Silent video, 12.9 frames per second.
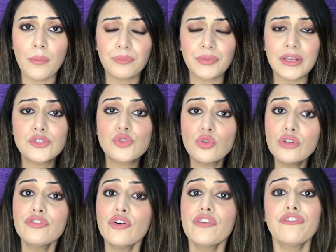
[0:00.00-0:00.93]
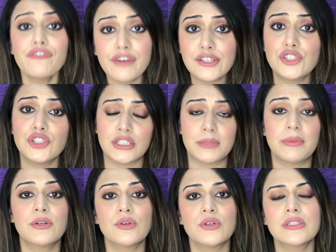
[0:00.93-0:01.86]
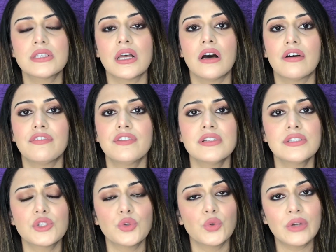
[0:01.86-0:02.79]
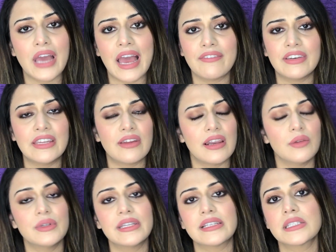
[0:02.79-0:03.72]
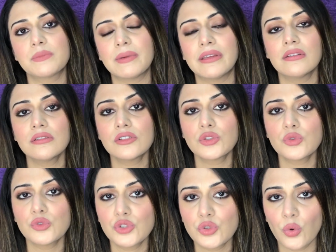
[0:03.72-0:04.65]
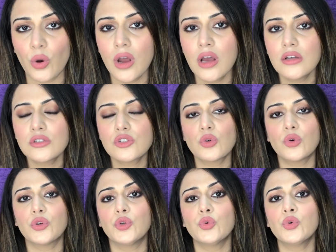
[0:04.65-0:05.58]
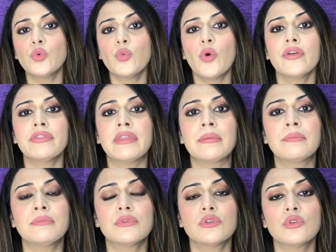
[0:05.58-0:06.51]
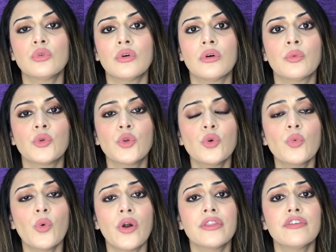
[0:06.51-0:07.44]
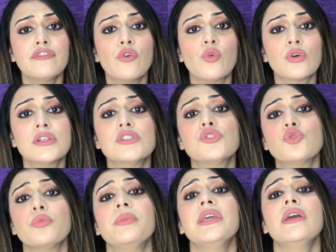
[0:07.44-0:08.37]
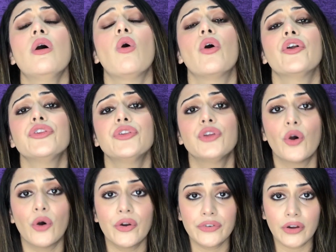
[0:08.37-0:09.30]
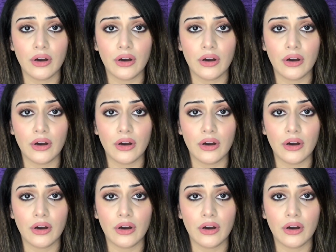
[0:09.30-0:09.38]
is good for freshers, because first, you don't have any relevant experience to show, so you don't want them to you don't want the focus to be on your